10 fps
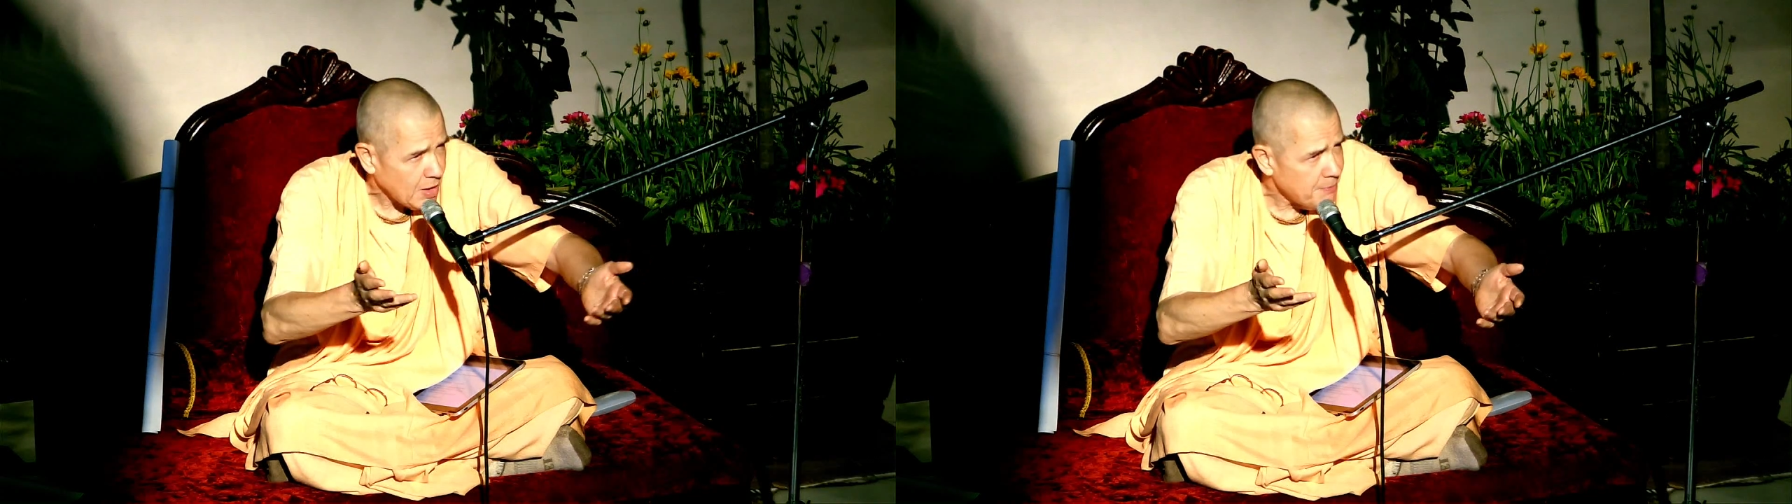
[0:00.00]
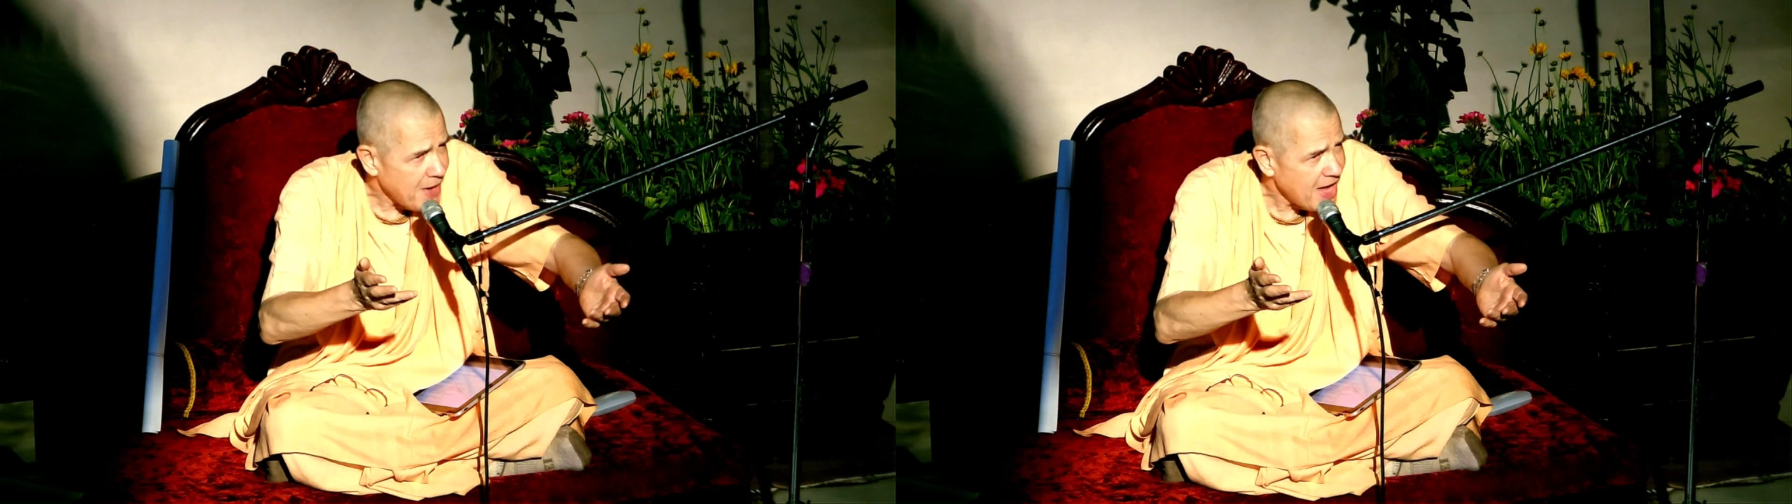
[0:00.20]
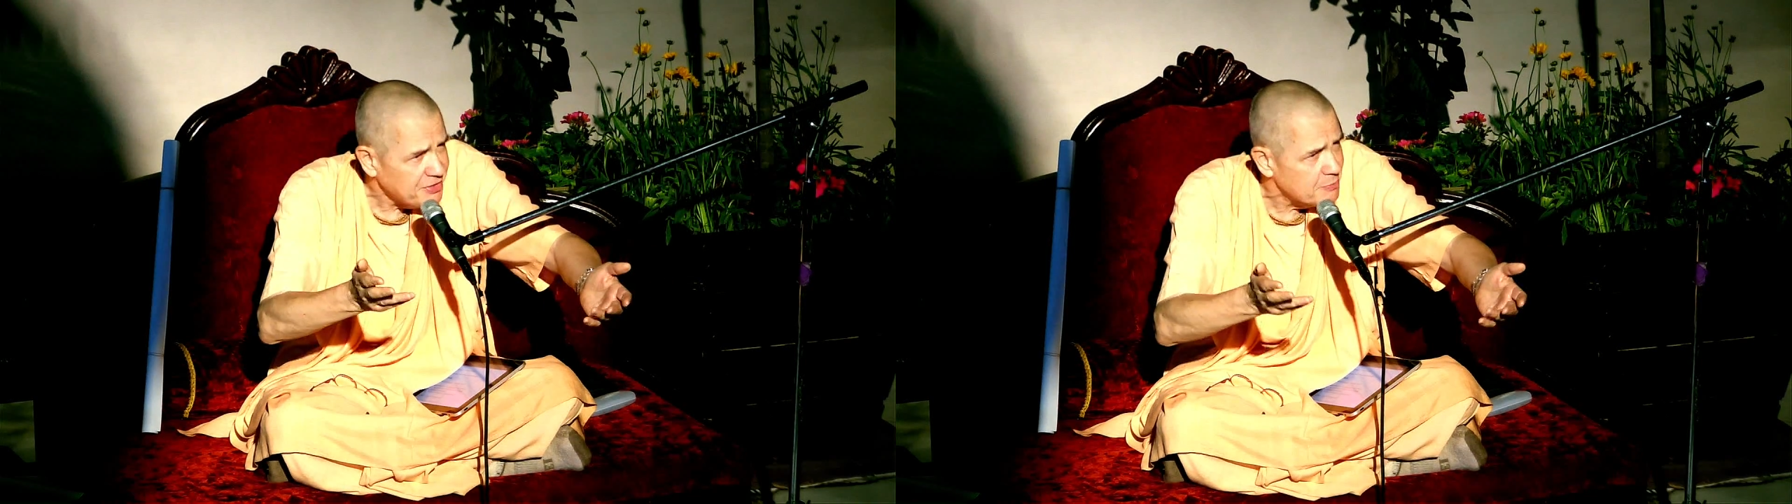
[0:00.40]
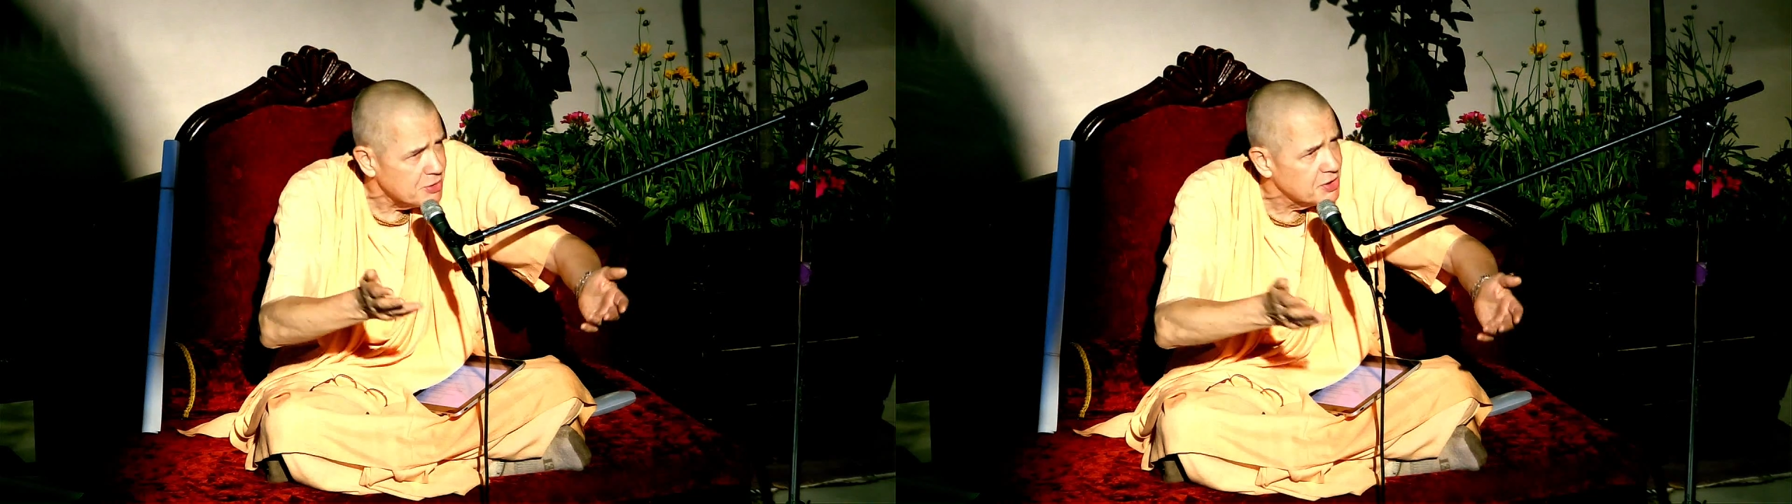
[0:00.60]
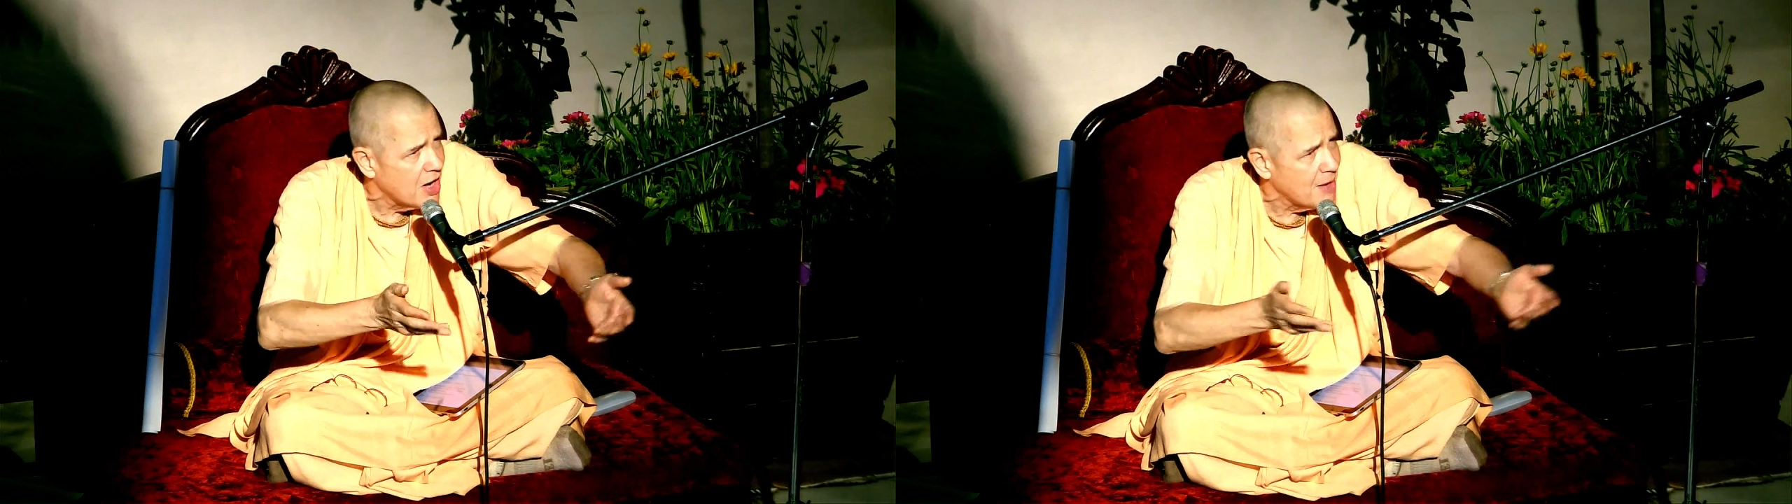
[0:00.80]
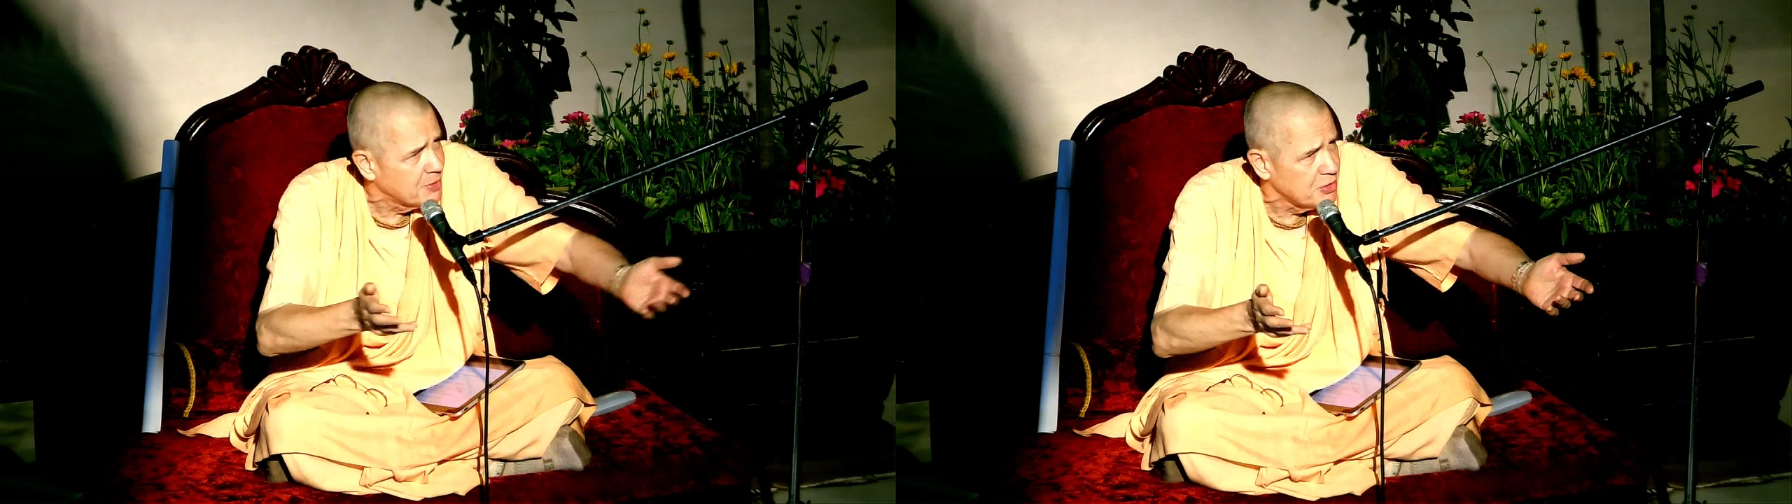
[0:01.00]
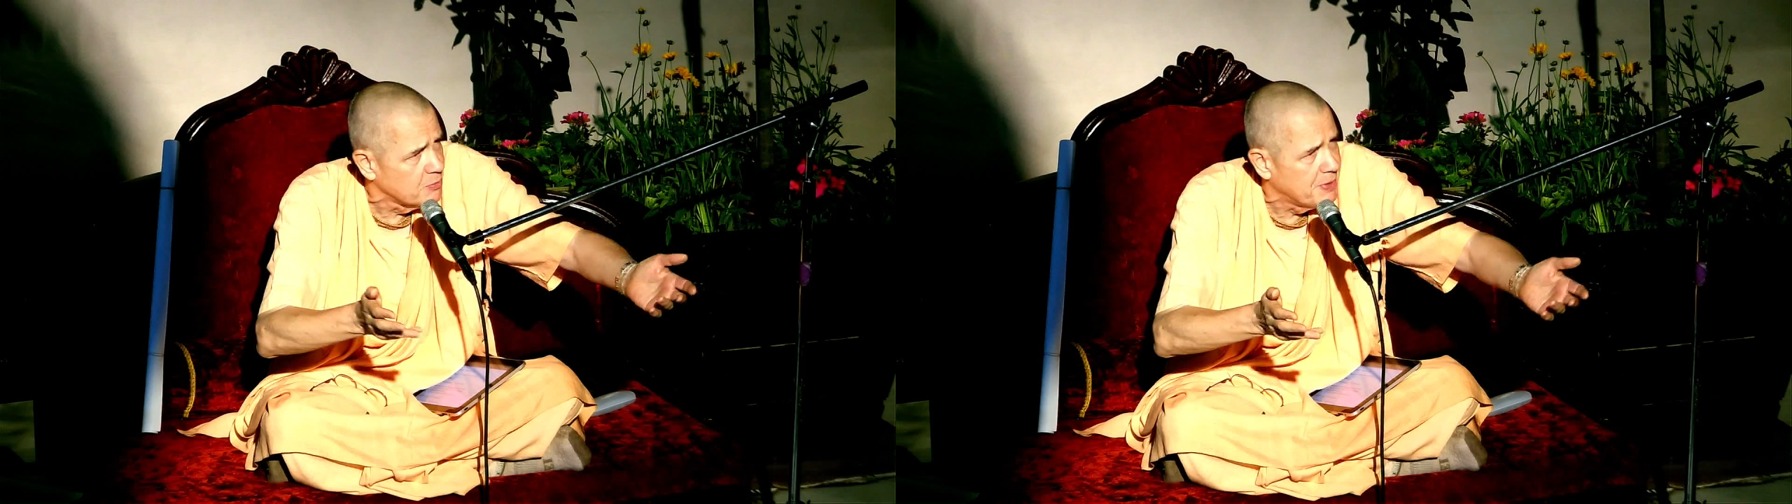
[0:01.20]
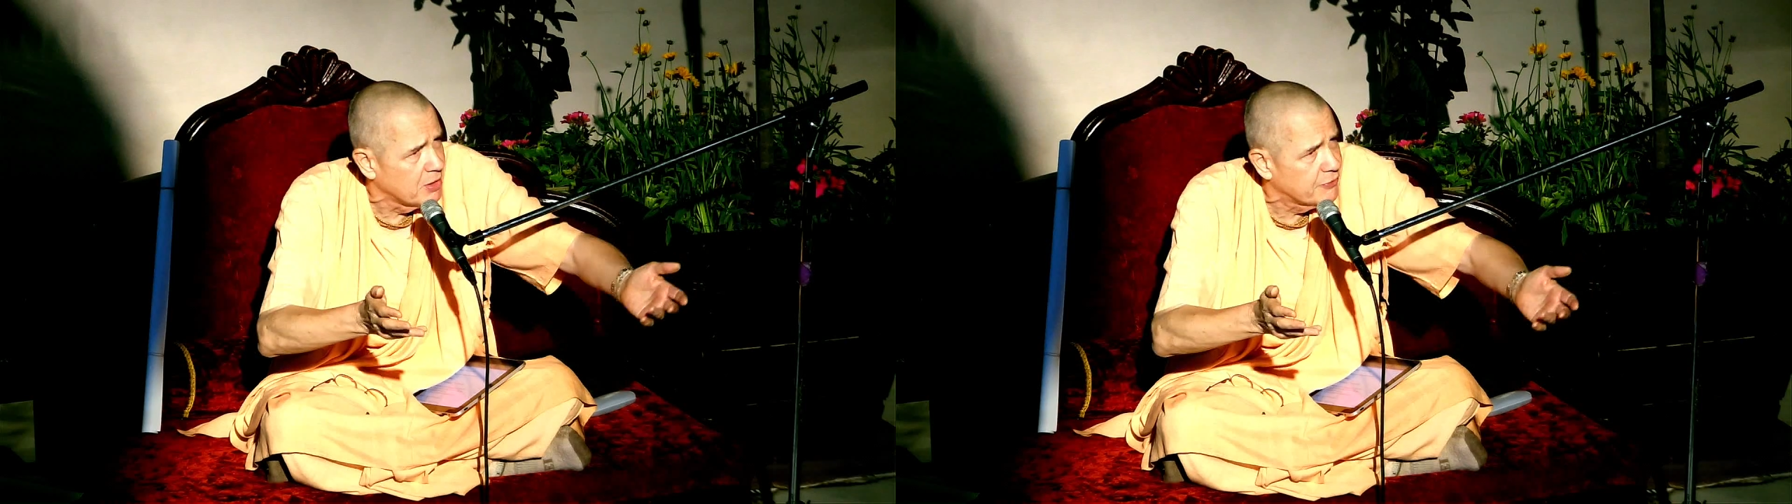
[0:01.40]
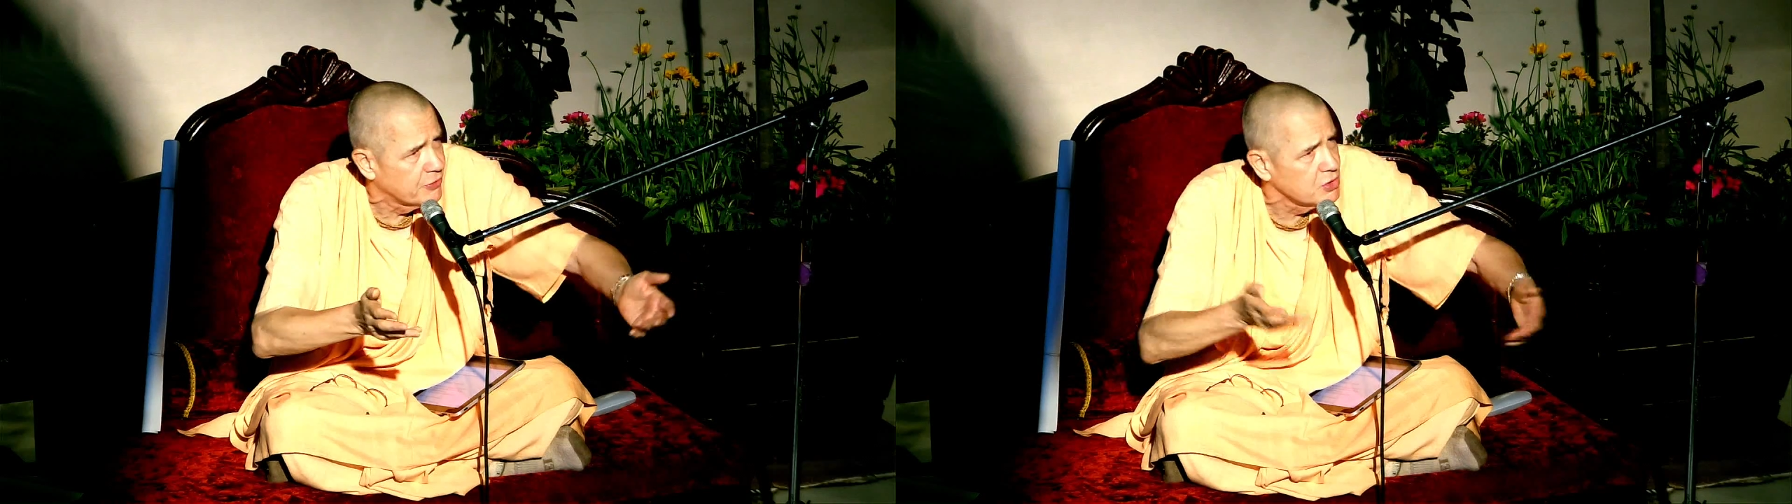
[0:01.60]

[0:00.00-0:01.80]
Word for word: path of Vrindavan, you're barefoot,